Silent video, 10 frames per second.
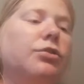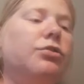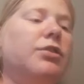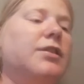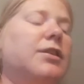
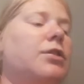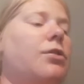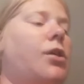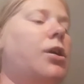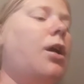Chrissy,
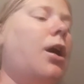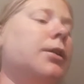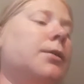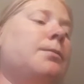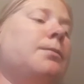you're
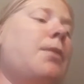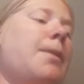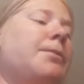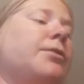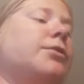gonna,
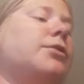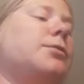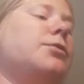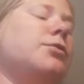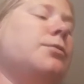mumbled
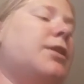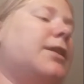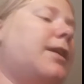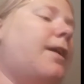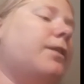to
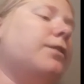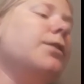myself.